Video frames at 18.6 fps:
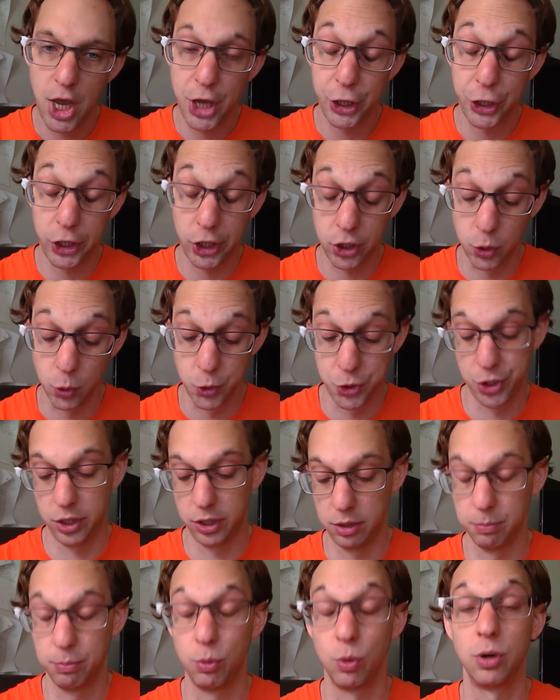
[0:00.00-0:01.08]
hugely
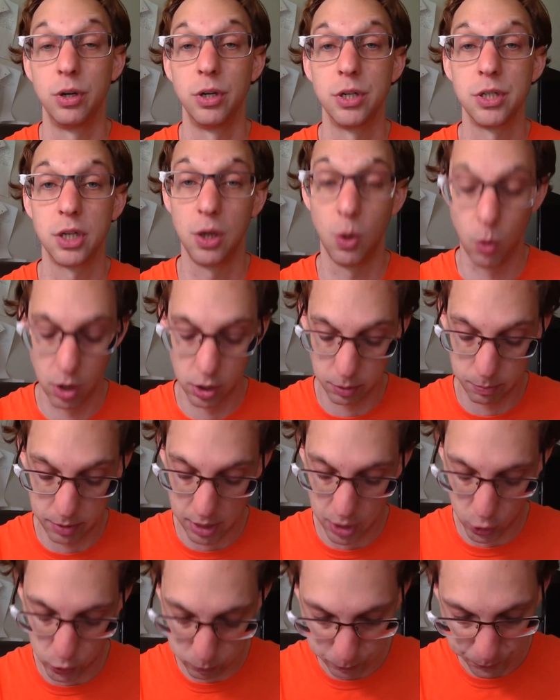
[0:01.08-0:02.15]
important to go on about.